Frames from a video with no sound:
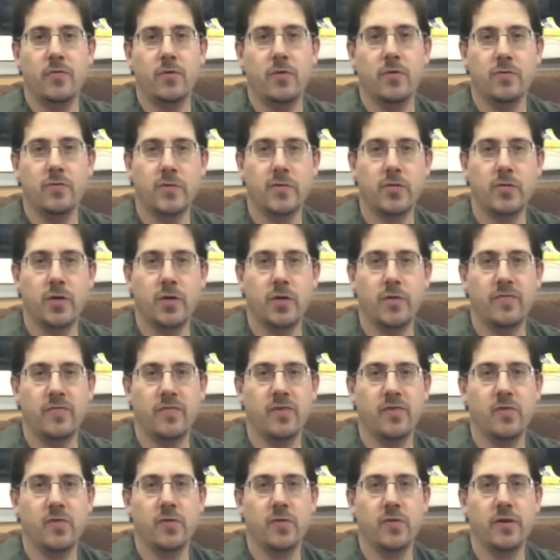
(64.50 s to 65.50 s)
especially going
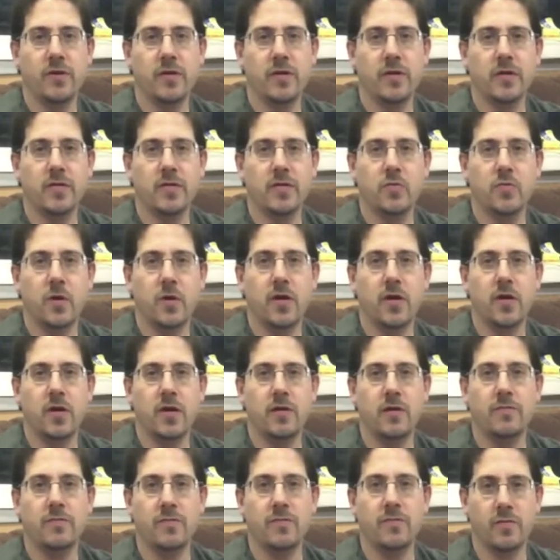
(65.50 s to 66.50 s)
forward, is working
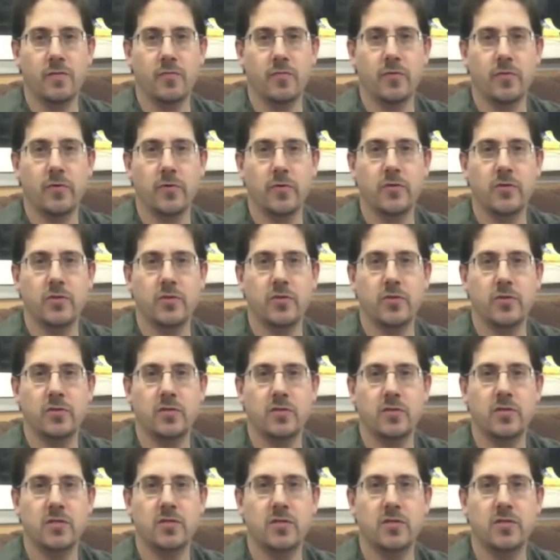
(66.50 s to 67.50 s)
on verb roots,
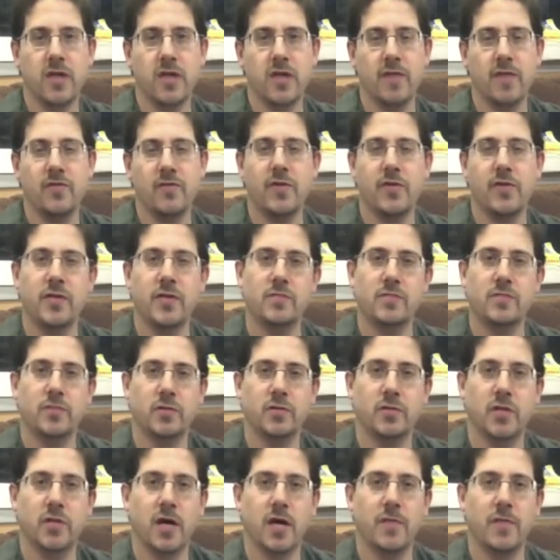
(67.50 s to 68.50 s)
since everything is
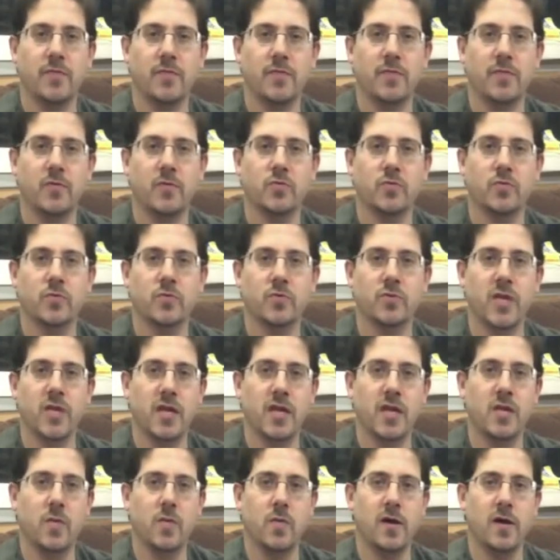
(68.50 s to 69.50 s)
built up from those roots
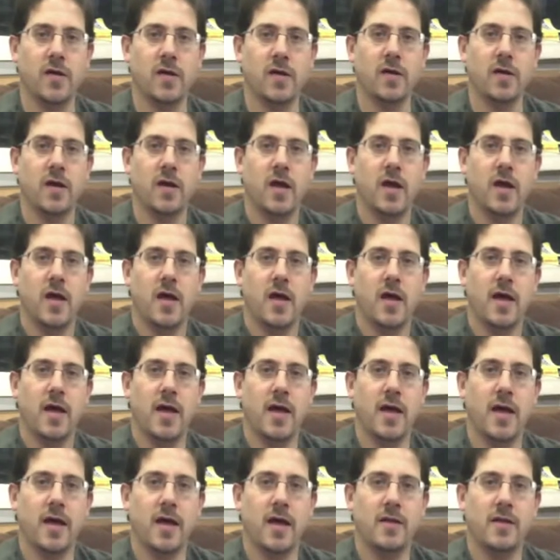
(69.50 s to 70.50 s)
anyway.
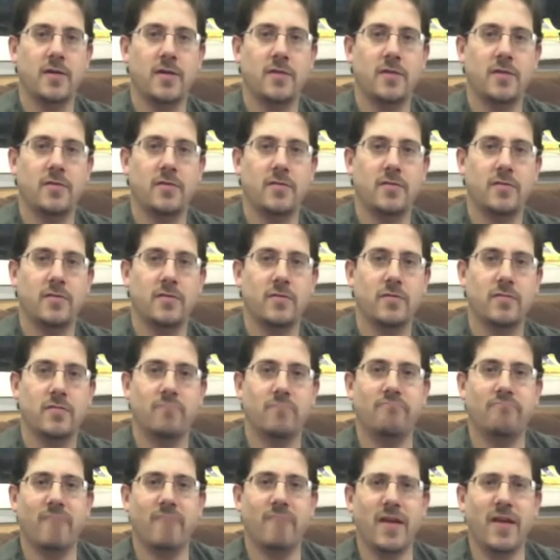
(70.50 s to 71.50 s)
And
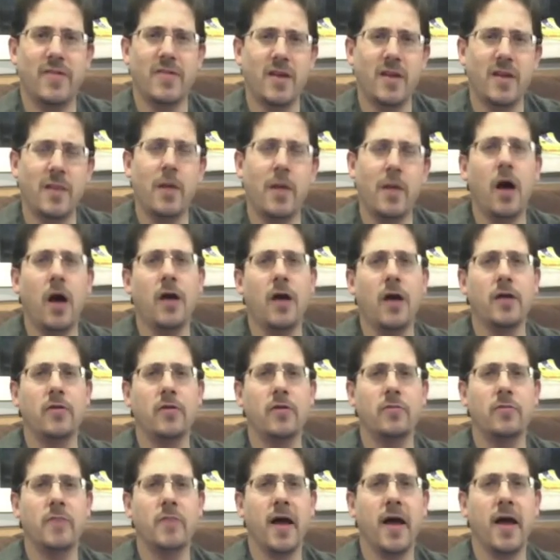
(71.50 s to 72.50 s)
I think I'm on a
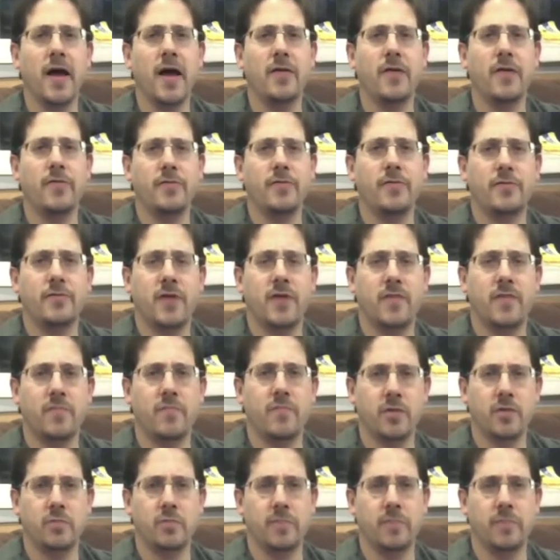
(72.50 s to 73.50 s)
good path to have a
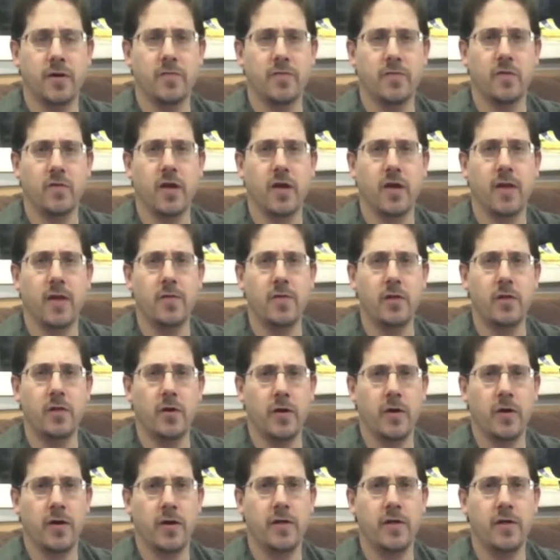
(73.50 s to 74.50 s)
much better
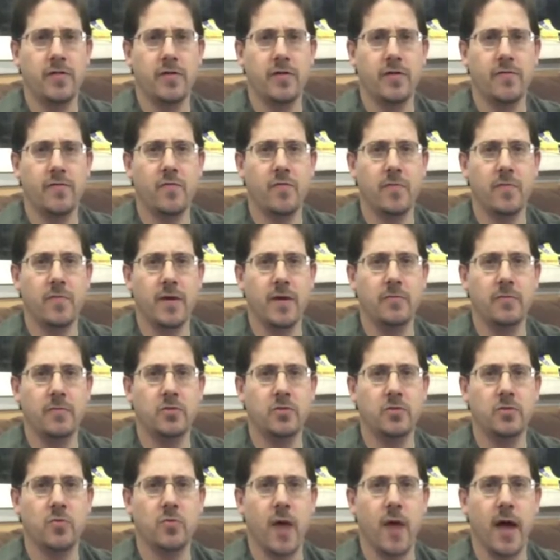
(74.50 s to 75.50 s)
vocabulary and therefore be able
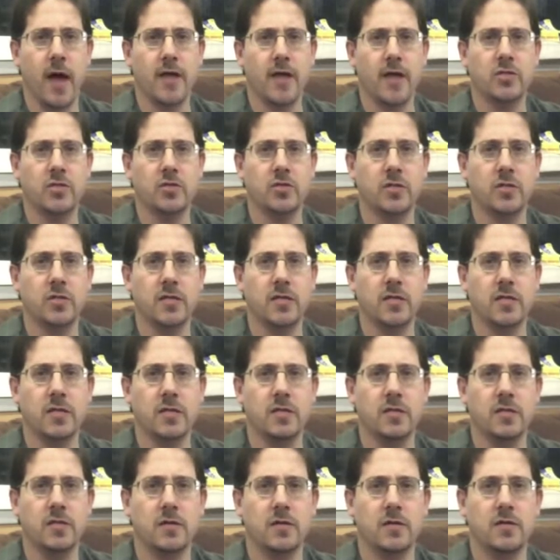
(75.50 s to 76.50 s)
to
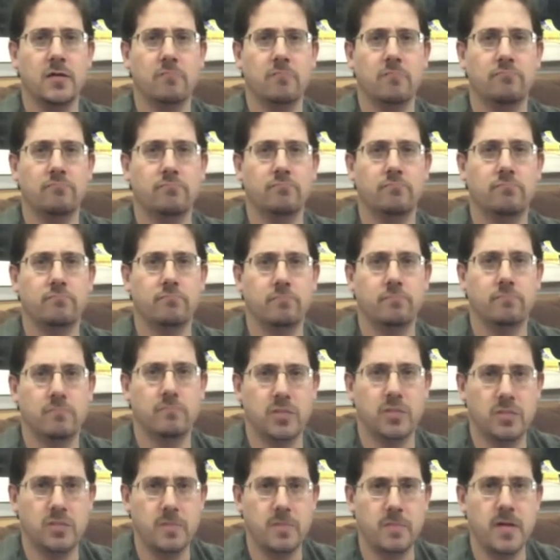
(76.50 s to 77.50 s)
actually
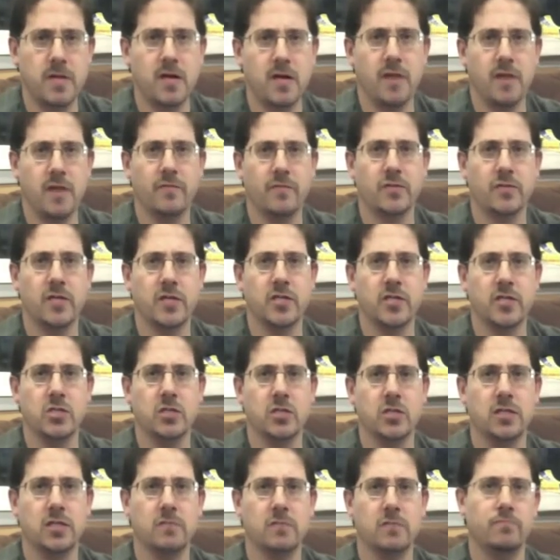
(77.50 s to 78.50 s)
speak
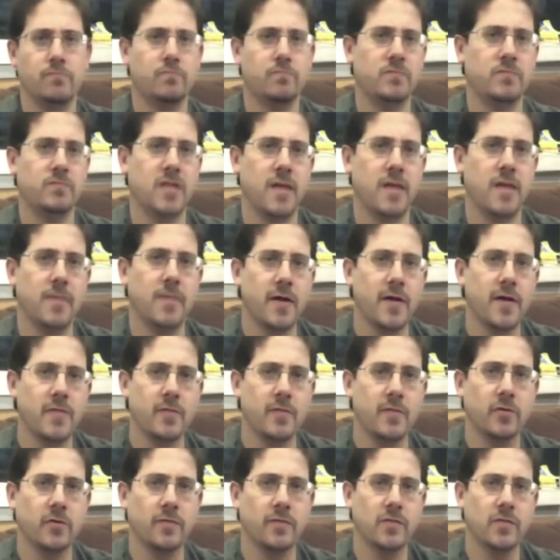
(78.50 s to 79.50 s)
conversationally, say, by the
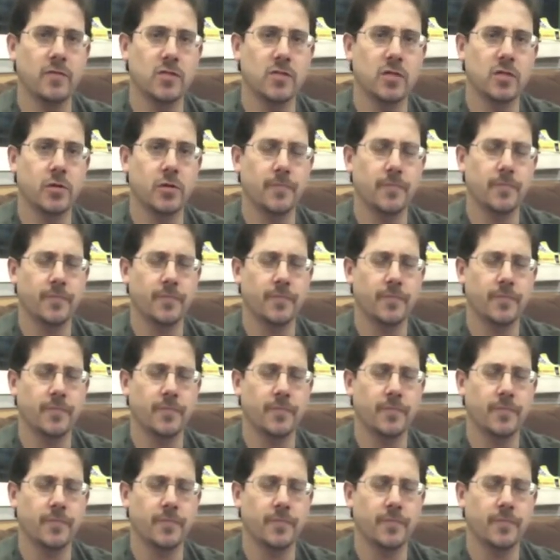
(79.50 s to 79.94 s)
middle of this year.